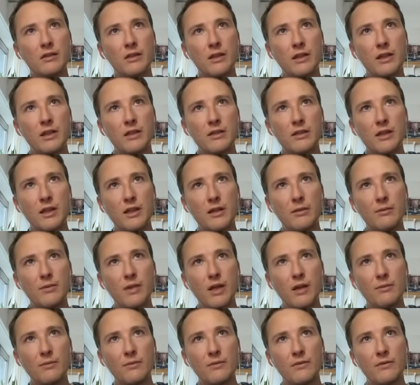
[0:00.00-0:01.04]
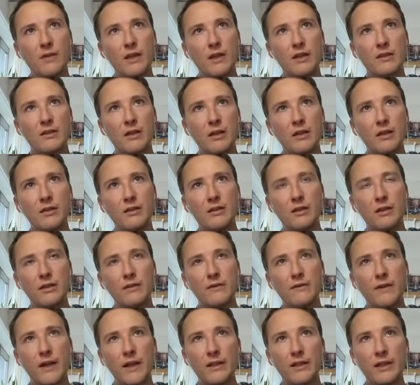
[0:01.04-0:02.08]
like I said, I'm excited to like
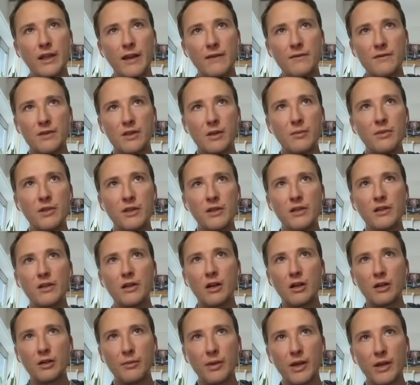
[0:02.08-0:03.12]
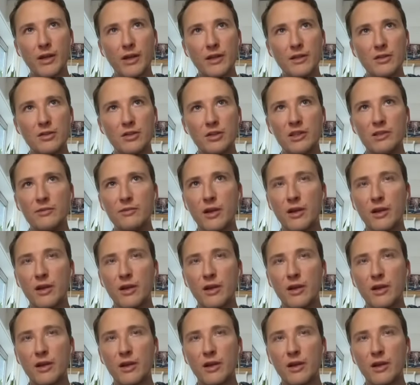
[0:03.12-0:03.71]
finally have something to talk about on stream